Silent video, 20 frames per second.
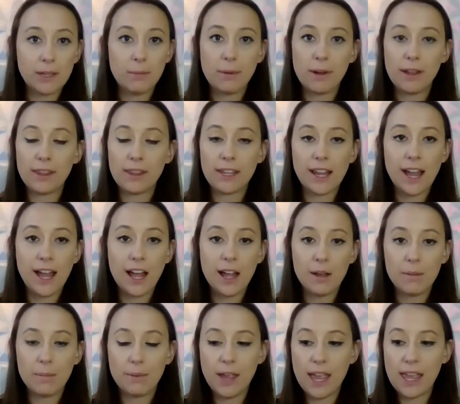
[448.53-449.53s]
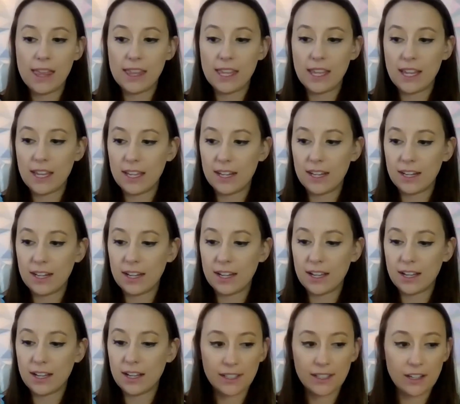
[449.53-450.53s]
pops up on the app and then
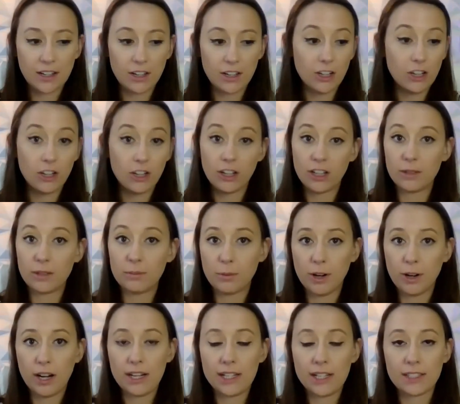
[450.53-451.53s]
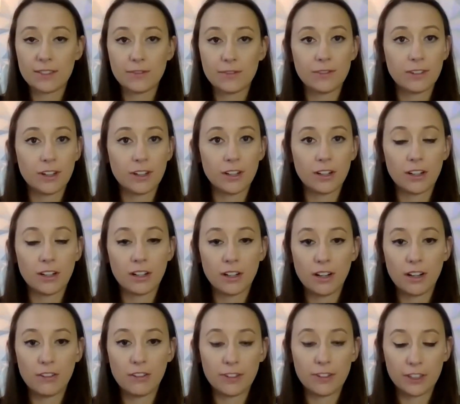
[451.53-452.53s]
it's like a good price for
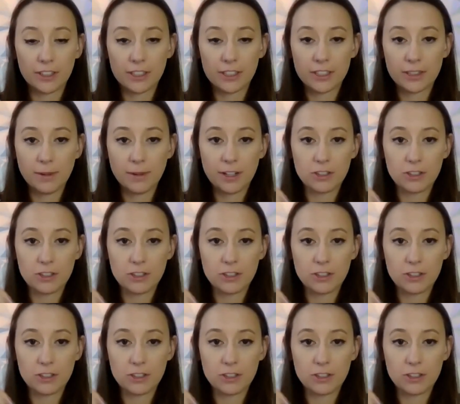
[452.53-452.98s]
a field